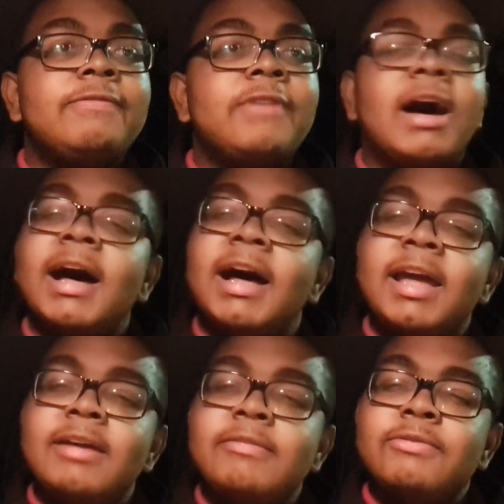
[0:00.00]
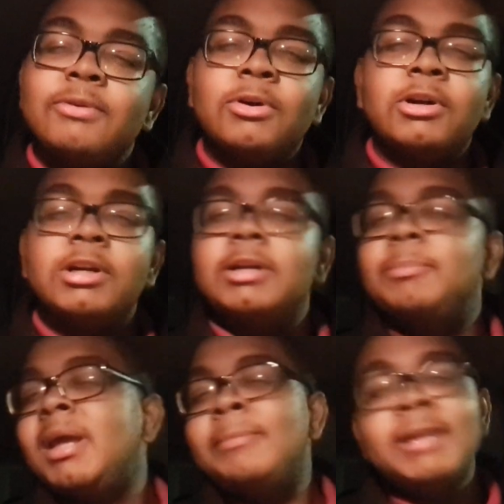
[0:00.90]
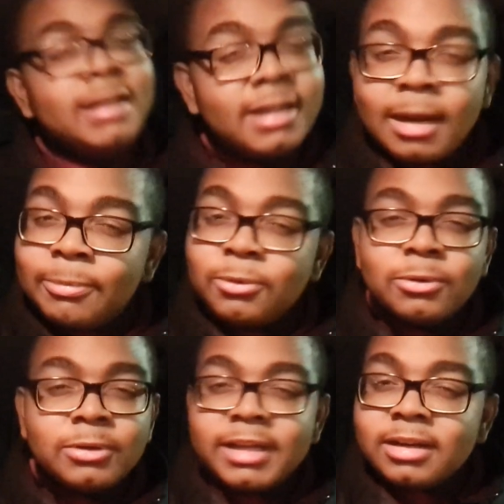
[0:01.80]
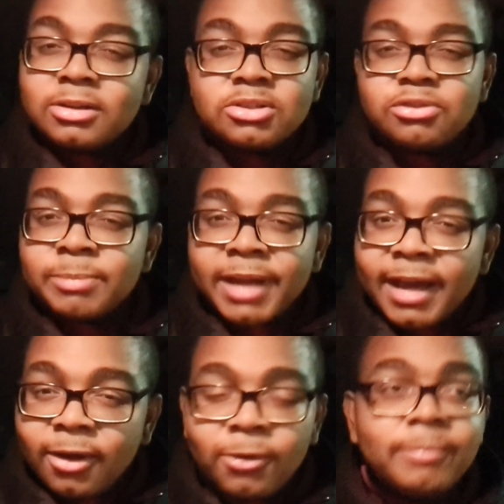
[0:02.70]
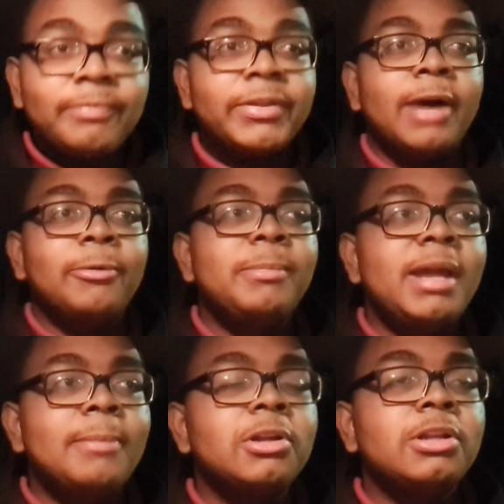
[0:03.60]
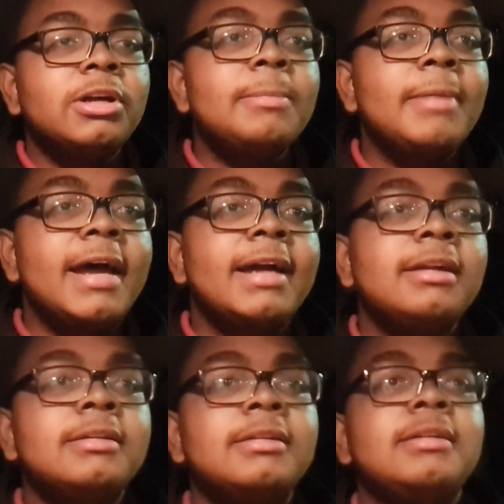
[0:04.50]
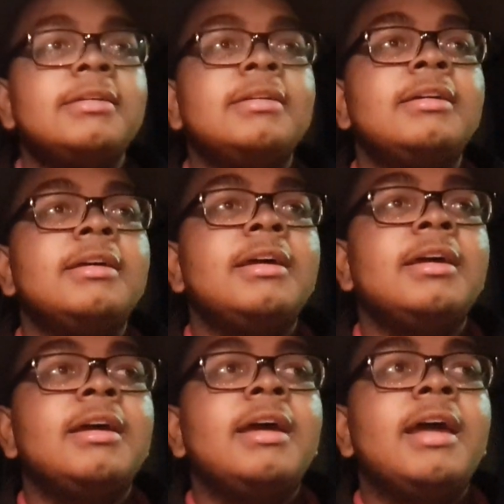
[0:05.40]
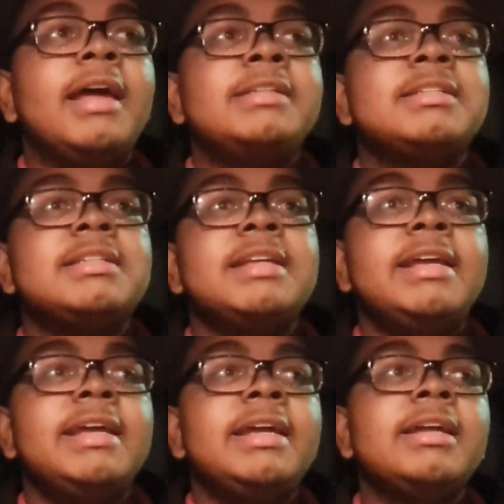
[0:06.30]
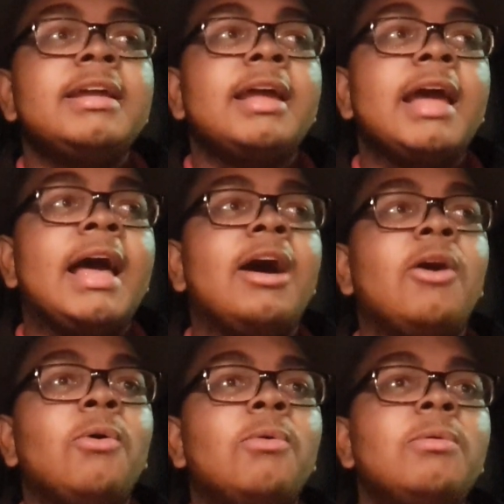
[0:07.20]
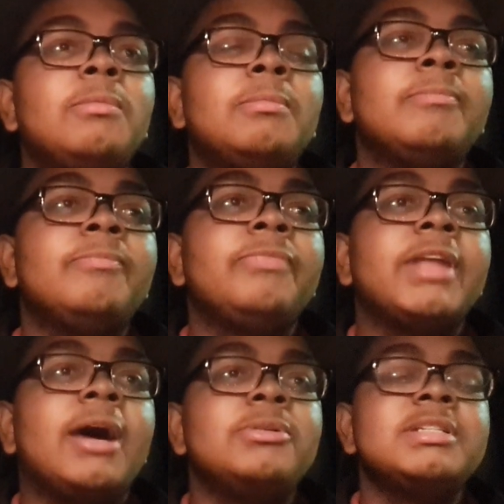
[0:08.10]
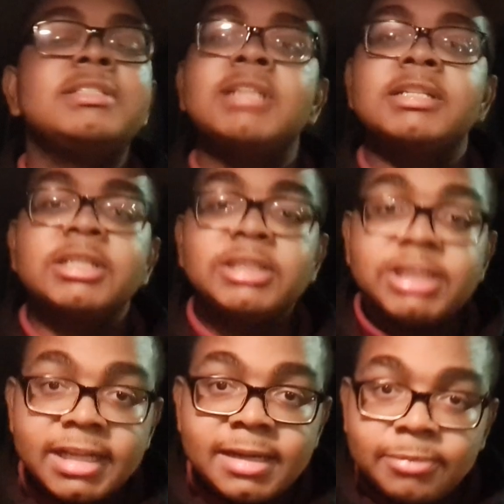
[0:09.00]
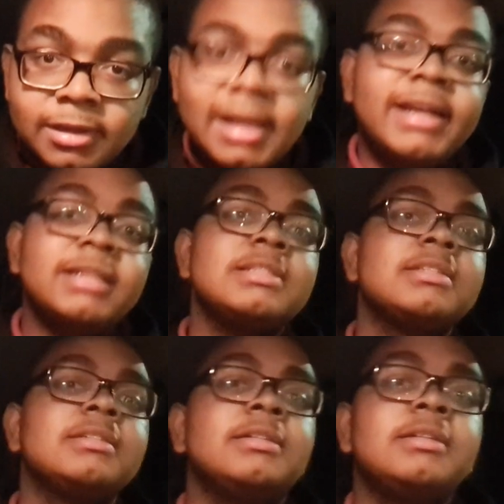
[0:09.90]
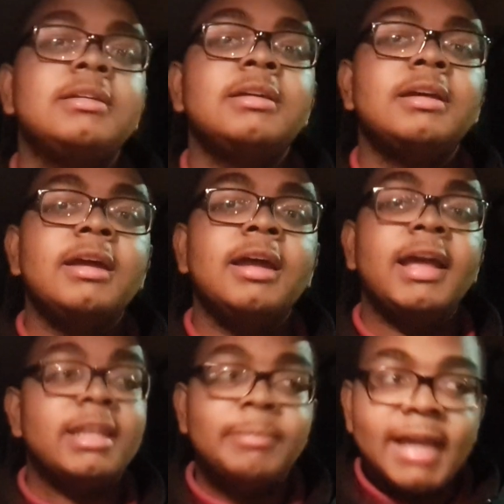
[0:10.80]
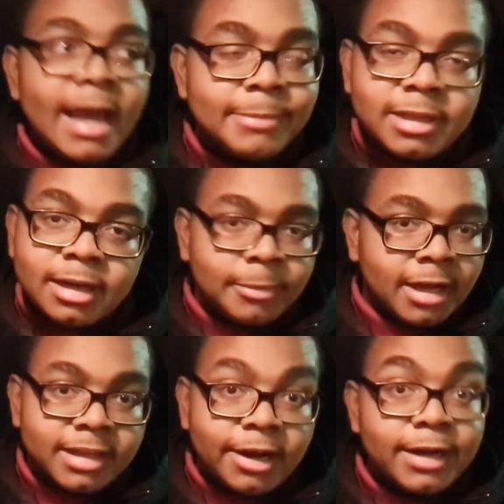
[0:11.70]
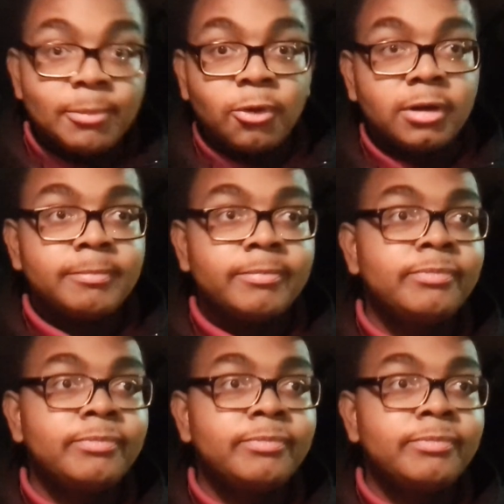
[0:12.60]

five or maybe a couple years from now, I want to be able to look back and see how I was in such a shitty place and then be happy that I'm not there anymore.